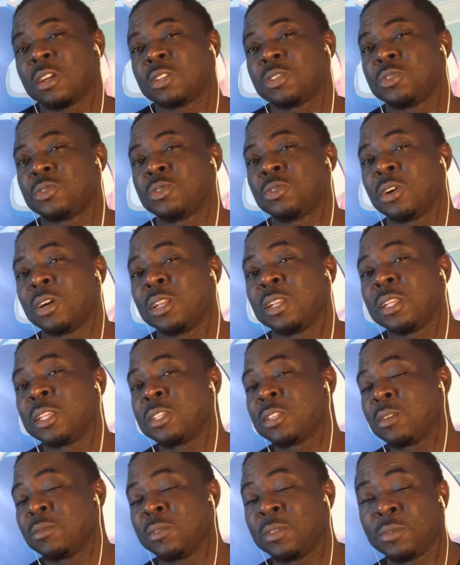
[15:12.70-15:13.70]
to a
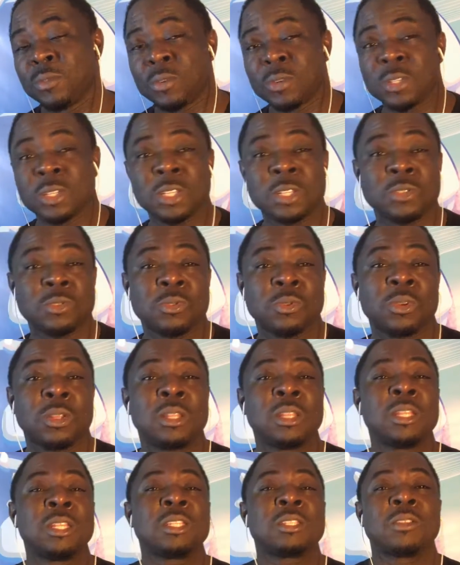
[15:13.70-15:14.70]
list of divorcees, to a
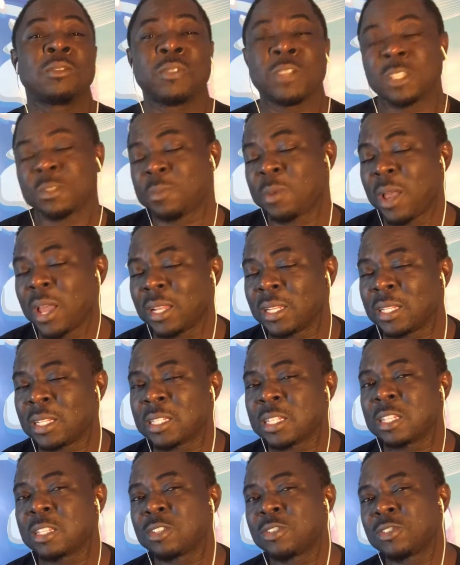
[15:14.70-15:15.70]
list of expired
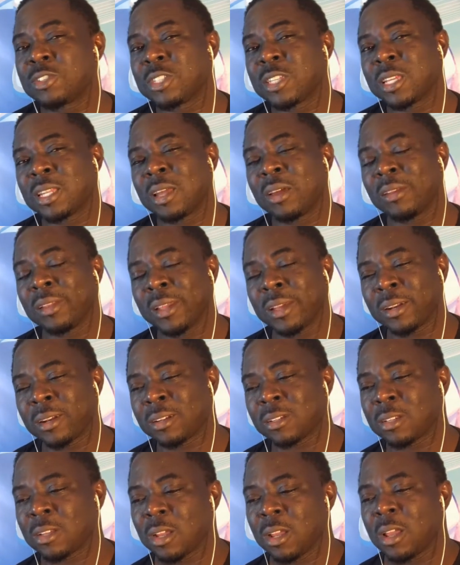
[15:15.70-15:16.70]
listings. You send out
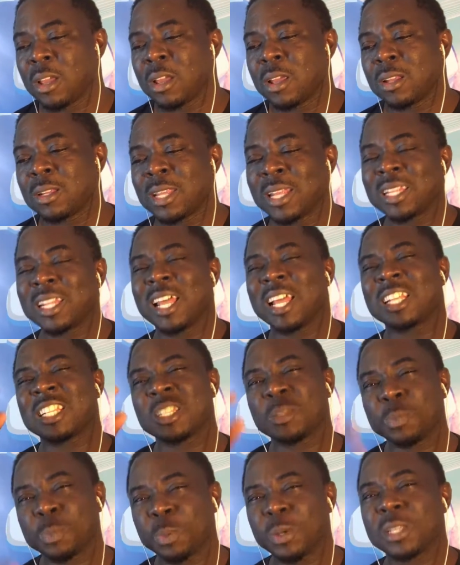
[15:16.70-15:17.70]
letters that
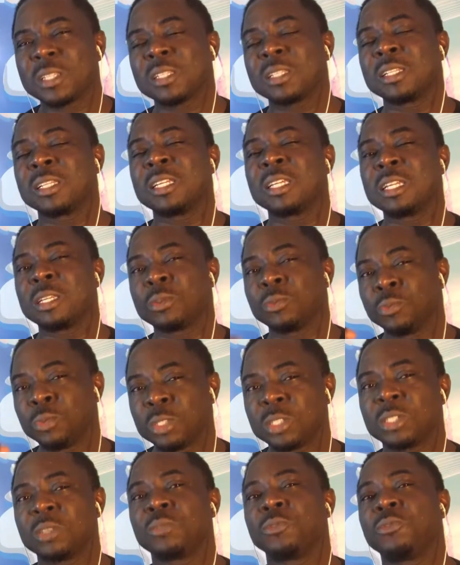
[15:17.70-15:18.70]
expressly in
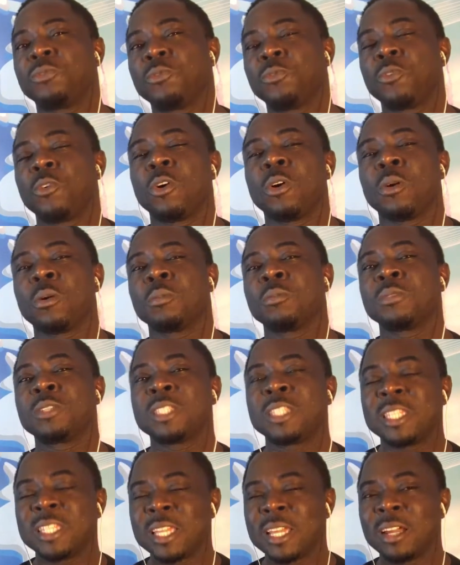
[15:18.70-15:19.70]
written form
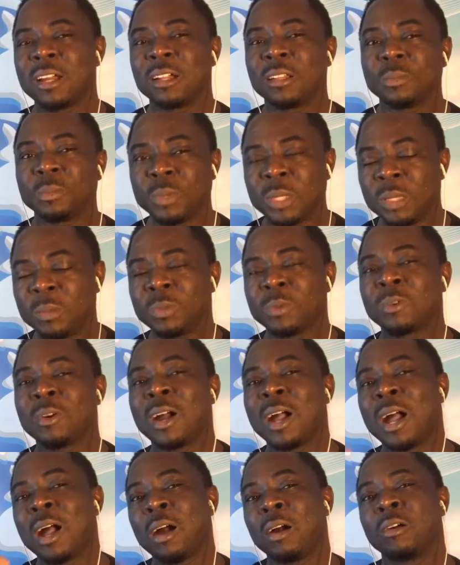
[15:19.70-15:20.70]
tell people
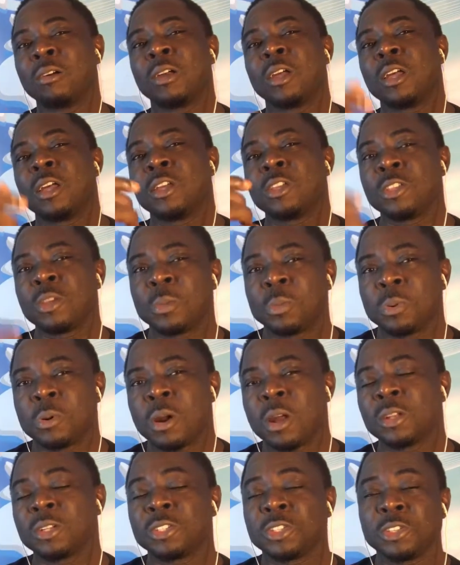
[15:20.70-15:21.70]
how your
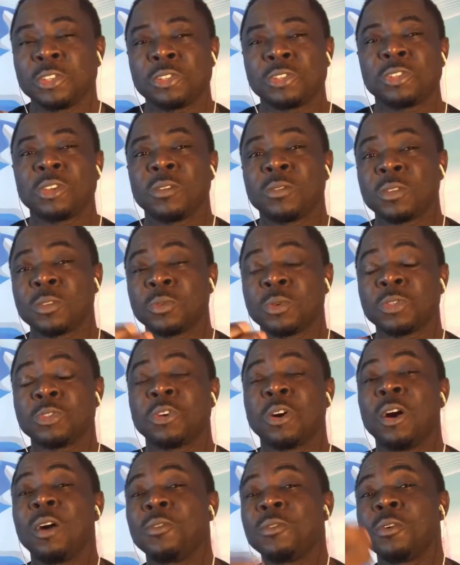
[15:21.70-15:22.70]
product, your service, what you
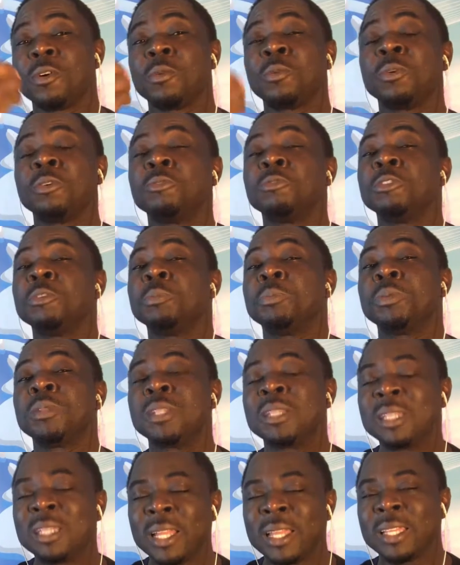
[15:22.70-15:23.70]
offer will
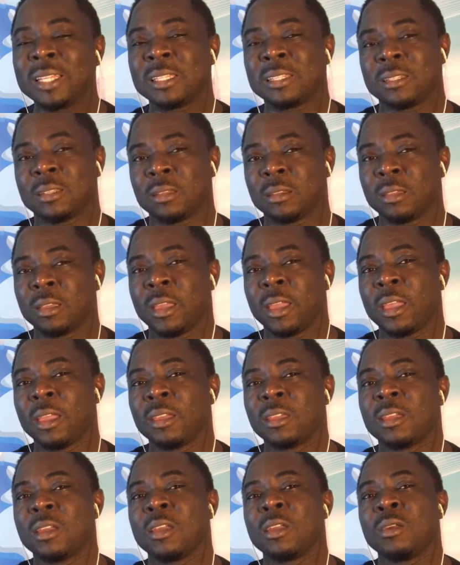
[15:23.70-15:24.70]
replace,
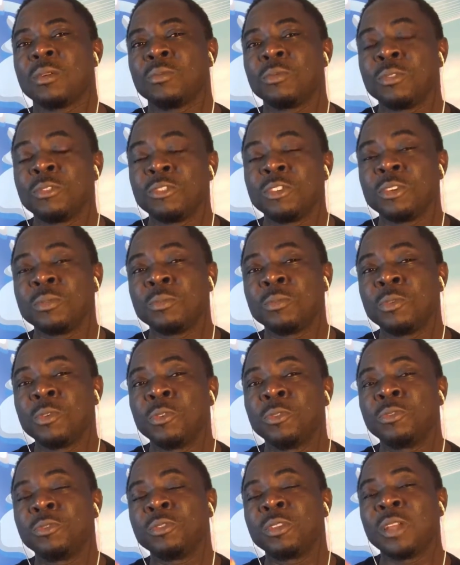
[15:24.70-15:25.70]
okay, will
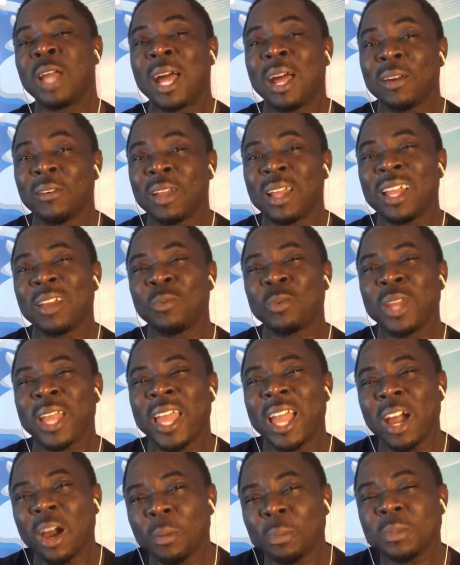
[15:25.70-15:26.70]
remove, uh, will
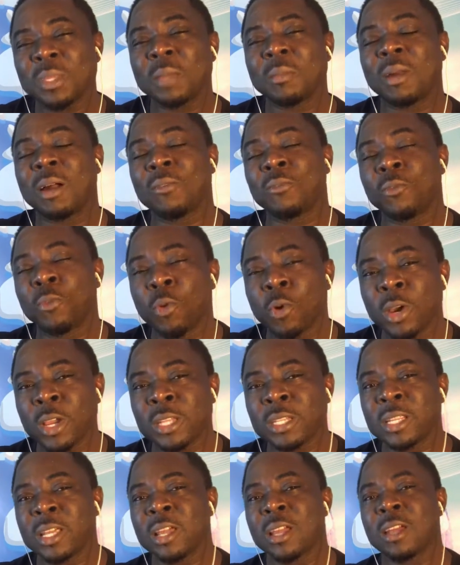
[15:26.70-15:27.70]
help them
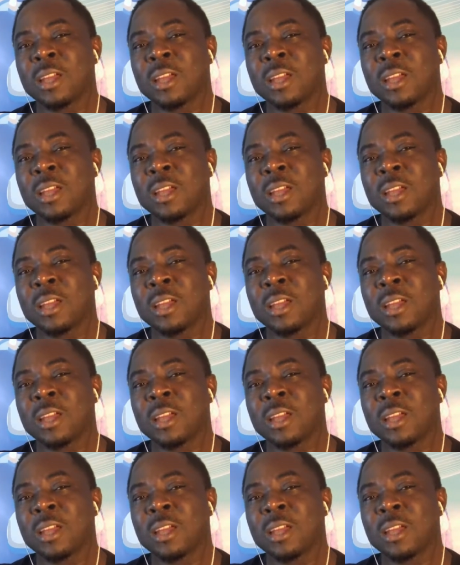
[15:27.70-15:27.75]
avoid